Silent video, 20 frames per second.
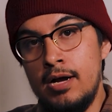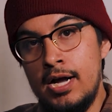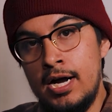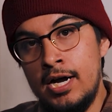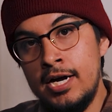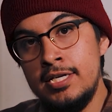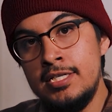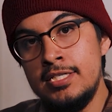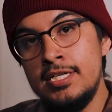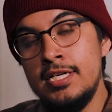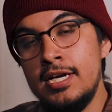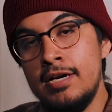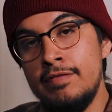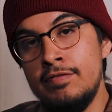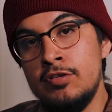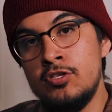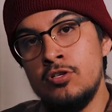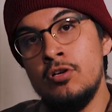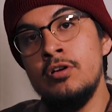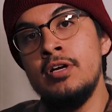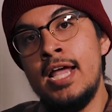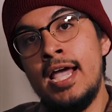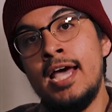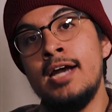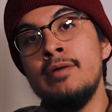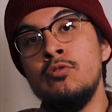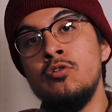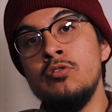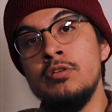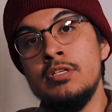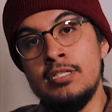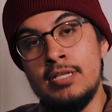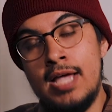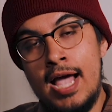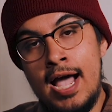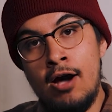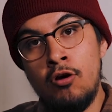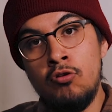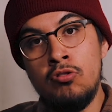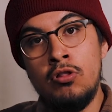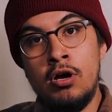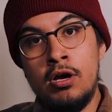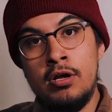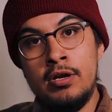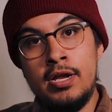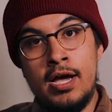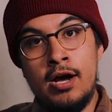hunting of a certain animal is outlawed